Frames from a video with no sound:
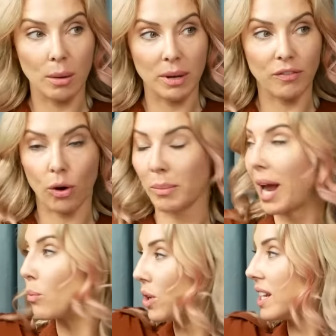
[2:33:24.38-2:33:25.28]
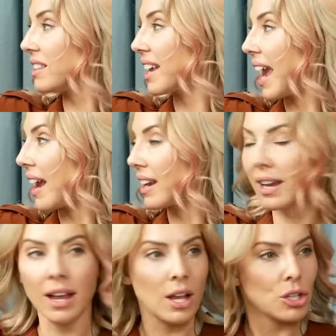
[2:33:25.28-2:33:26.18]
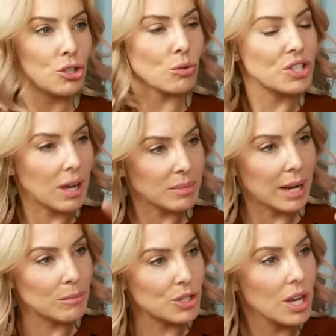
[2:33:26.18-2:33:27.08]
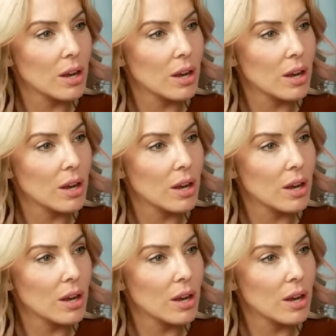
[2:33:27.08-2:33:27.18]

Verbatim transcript: on metformin, I wouldn't eat the cake. So sometimes